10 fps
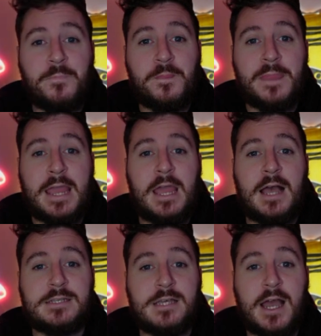He
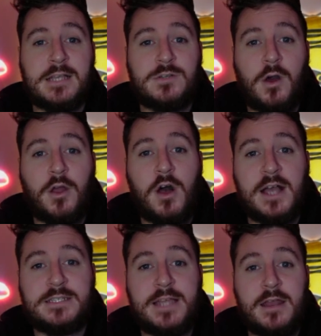has quite a high
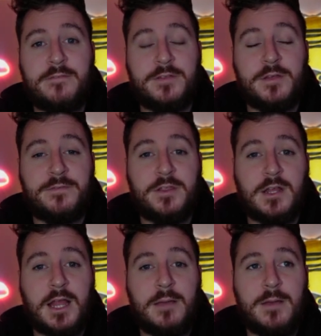standard for the
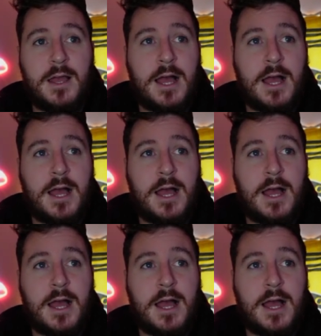club,